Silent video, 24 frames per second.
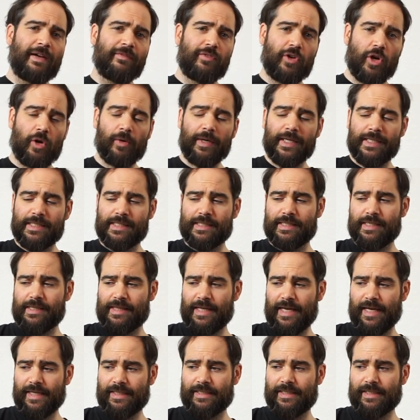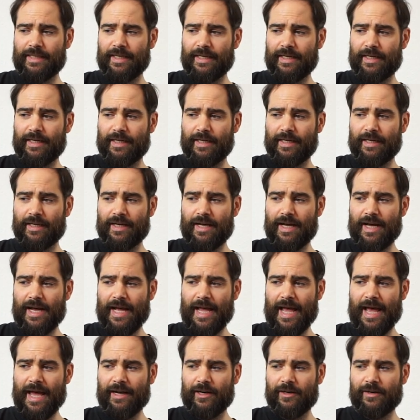have noticed that I
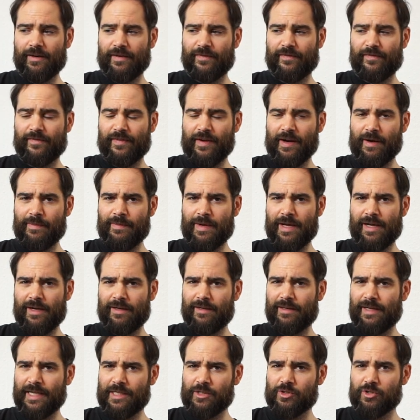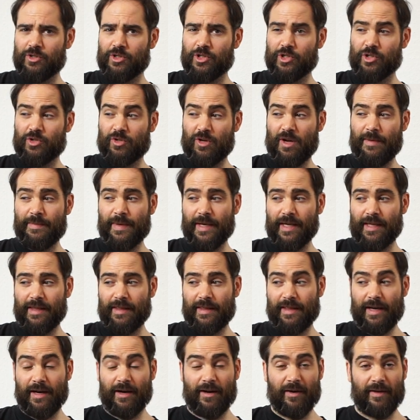added a fair amount of extra strumming
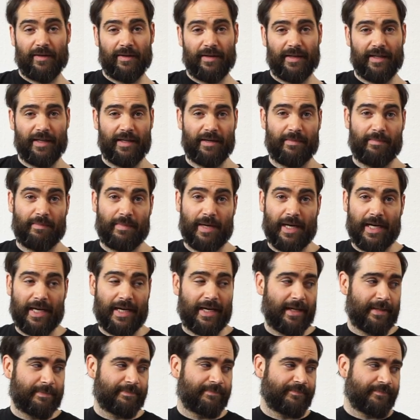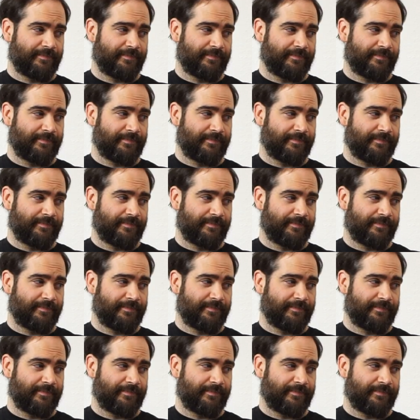there in my